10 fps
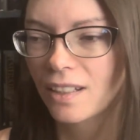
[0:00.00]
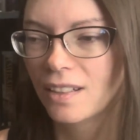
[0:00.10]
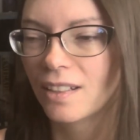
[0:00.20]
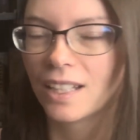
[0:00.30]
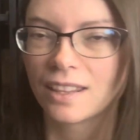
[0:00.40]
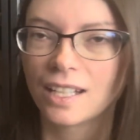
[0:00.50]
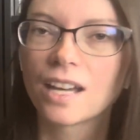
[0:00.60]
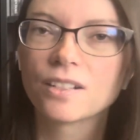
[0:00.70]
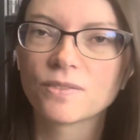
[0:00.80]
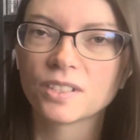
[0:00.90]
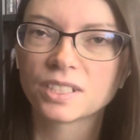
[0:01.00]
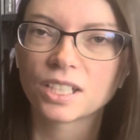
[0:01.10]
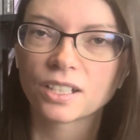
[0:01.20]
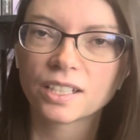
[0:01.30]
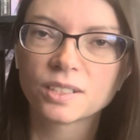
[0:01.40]
like the end of the
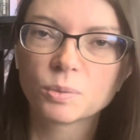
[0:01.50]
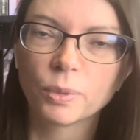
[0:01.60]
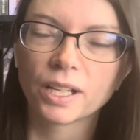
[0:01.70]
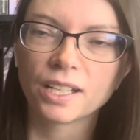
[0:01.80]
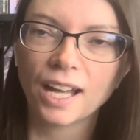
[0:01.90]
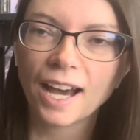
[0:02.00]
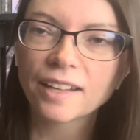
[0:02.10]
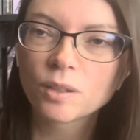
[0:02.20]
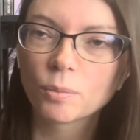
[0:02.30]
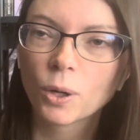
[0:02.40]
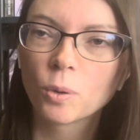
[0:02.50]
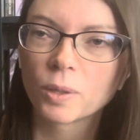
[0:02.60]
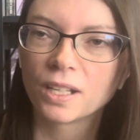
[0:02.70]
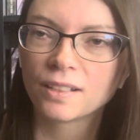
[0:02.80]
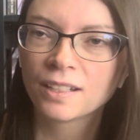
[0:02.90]
series, but at the
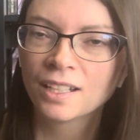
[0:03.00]
moment,